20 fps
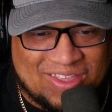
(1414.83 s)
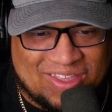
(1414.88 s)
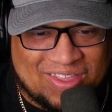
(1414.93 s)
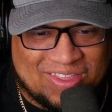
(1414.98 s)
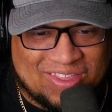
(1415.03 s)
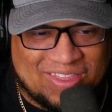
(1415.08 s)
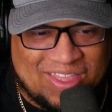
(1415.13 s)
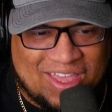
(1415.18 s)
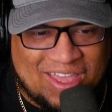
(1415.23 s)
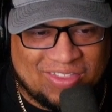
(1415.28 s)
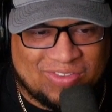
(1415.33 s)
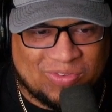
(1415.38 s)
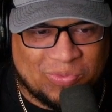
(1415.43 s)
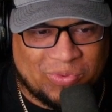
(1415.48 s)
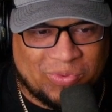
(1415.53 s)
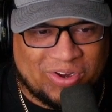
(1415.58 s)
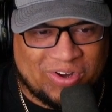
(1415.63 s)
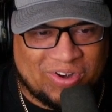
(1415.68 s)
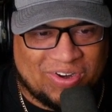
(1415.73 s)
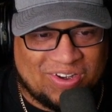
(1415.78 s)
That's
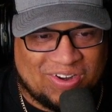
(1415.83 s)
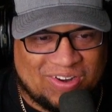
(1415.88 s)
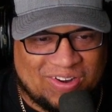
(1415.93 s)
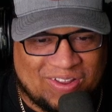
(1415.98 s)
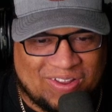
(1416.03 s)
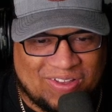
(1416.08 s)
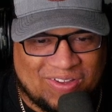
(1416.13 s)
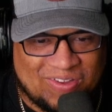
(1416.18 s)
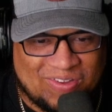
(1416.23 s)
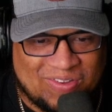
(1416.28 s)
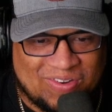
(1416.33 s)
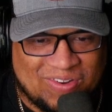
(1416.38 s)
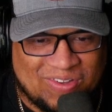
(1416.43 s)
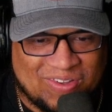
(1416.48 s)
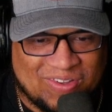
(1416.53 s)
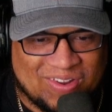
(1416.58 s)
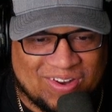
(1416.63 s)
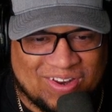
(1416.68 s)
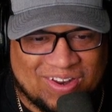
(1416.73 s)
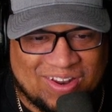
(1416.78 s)
weird. Hold
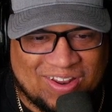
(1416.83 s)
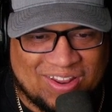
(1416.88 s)
on.